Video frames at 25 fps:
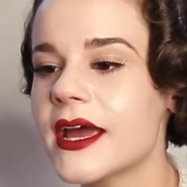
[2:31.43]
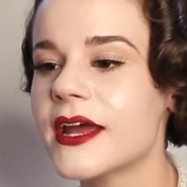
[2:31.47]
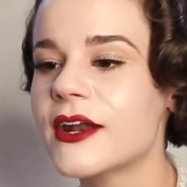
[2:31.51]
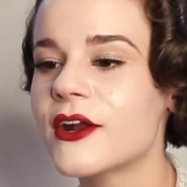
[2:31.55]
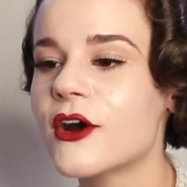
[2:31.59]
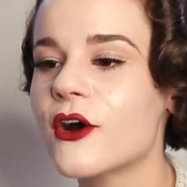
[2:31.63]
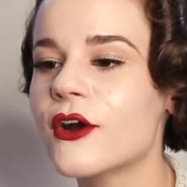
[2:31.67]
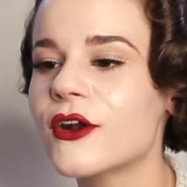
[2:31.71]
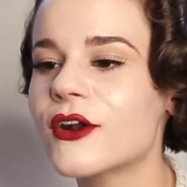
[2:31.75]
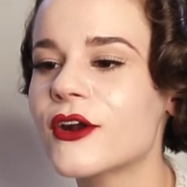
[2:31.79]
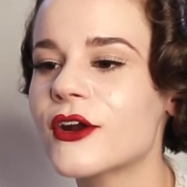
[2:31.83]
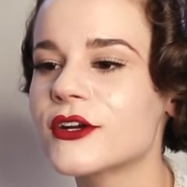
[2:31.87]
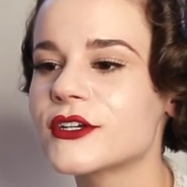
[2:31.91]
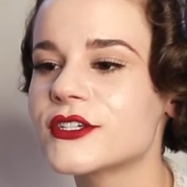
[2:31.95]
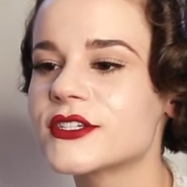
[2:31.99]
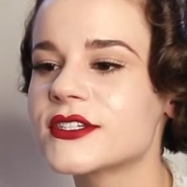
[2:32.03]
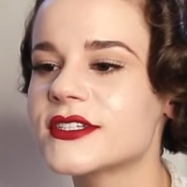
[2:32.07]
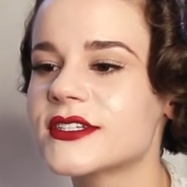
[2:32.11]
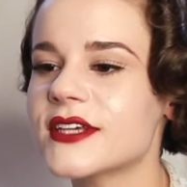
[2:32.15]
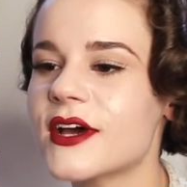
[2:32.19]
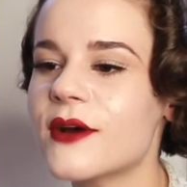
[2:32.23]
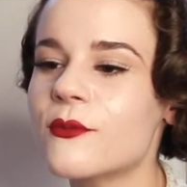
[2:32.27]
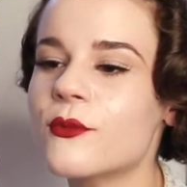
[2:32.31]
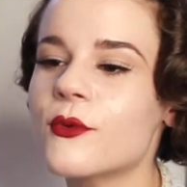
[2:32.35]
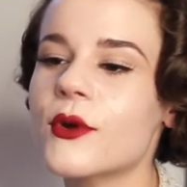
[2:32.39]
And on our
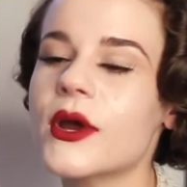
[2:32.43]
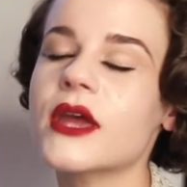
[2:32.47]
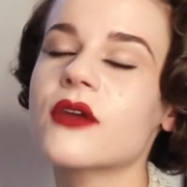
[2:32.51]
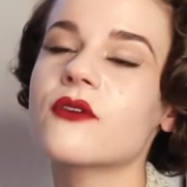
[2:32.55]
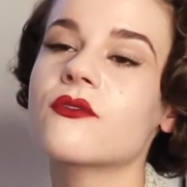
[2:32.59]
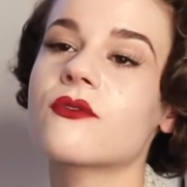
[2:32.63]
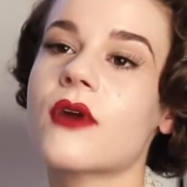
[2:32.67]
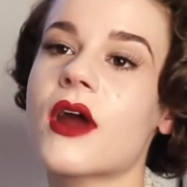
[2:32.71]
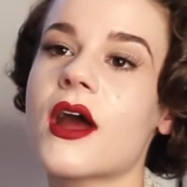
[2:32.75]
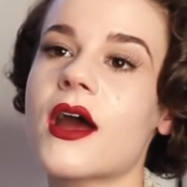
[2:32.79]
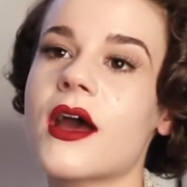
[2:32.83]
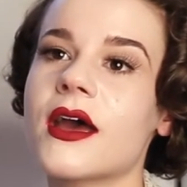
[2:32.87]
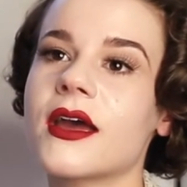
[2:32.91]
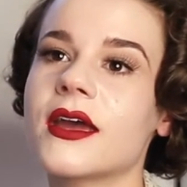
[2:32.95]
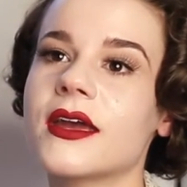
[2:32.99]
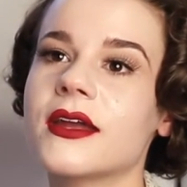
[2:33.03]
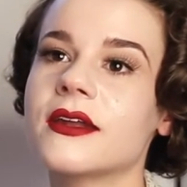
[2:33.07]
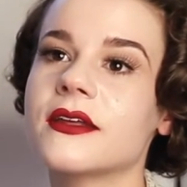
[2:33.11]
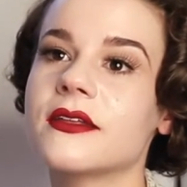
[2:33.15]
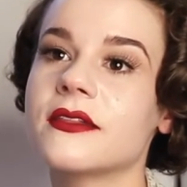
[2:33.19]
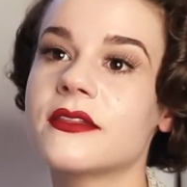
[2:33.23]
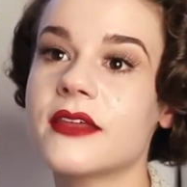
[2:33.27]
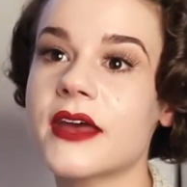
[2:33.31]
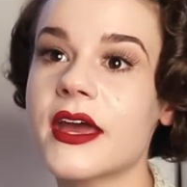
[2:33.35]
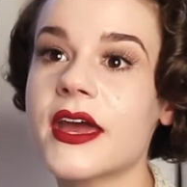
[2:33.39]
subway
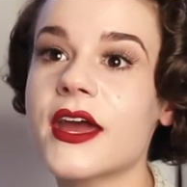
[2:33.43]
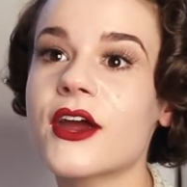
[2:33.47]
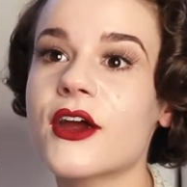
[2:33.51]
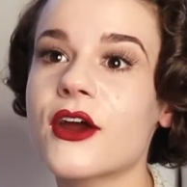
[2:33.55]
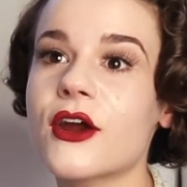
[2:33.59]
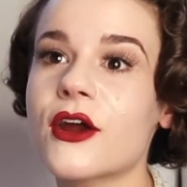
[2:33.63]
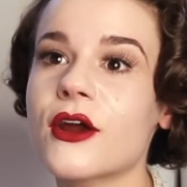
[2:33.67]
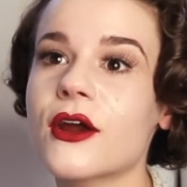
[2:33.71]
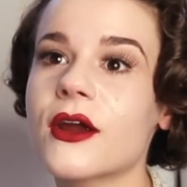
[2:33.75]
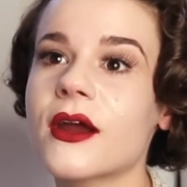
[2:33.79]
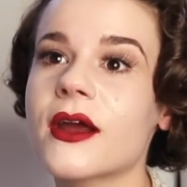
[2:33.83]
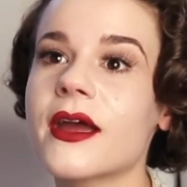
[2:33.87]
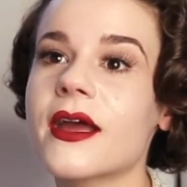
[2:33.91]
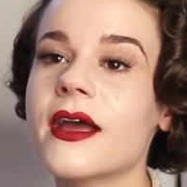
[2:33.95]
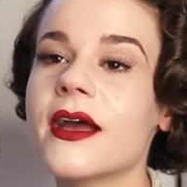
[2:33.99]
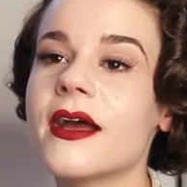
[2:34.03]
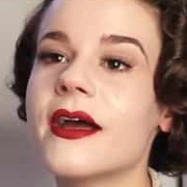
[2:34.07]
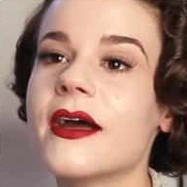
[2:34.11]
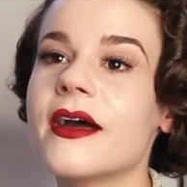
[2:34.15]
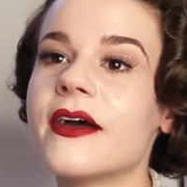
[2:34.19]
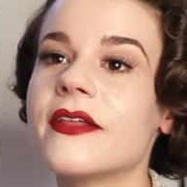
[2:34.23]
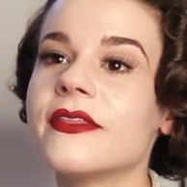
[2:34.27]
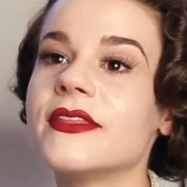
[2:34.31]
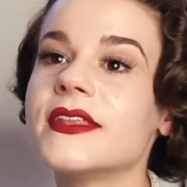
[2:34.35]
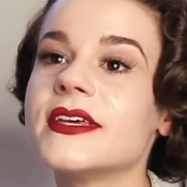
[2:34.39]
ride there,
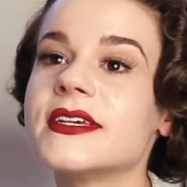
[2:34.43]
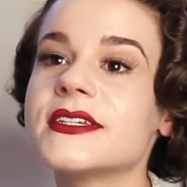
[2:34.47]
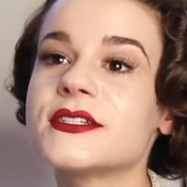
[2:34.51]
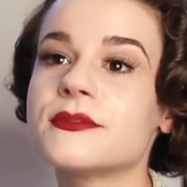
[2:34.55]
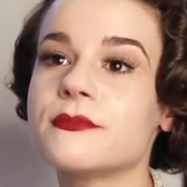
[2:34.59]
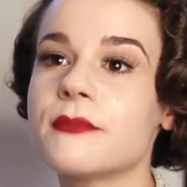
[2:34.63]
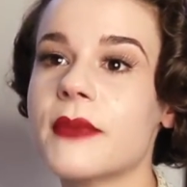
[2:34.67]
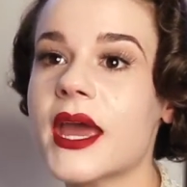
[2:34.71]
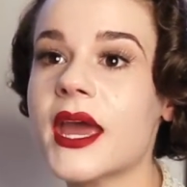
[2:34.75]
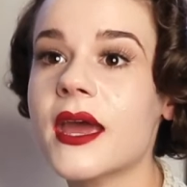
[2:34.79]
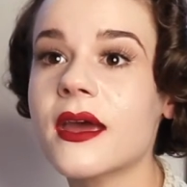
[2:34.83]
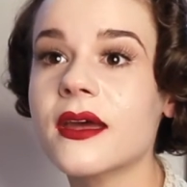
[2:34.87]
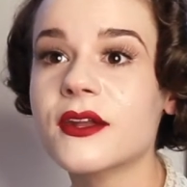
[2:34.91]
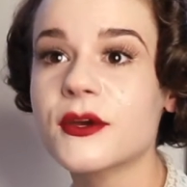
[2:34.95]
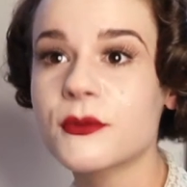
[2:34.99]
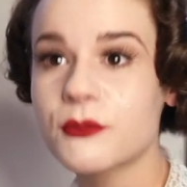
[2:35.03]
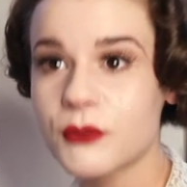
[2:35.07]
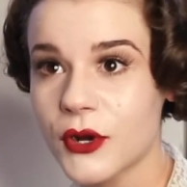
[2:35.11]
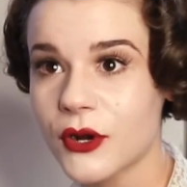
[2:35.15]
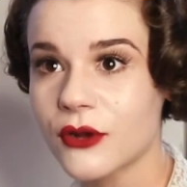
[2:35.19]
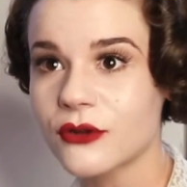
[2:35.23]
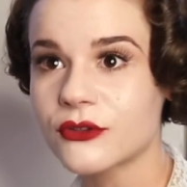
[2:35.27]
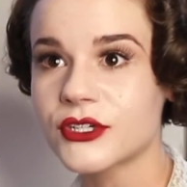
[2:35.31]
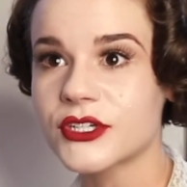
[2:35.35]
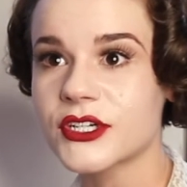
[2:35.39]
this man
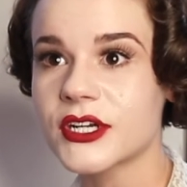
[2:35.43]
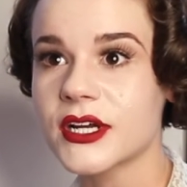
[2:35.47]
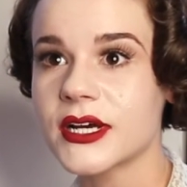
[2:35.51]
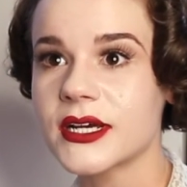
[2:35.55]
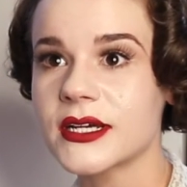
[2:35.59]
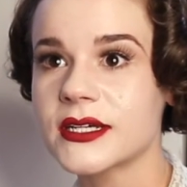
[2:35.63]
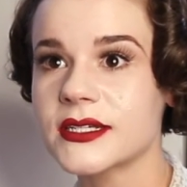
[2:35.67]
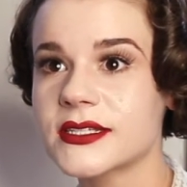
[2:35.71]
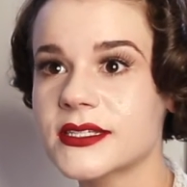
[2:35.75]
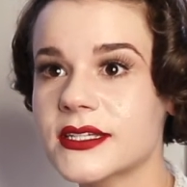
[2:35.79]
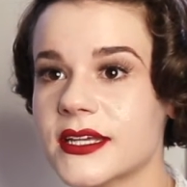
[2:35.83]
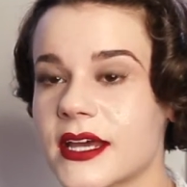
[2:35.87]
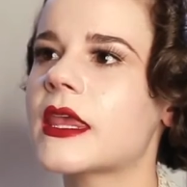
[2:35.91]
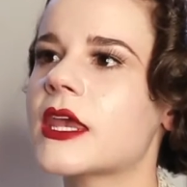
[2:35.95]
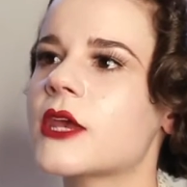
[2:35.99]
approached us.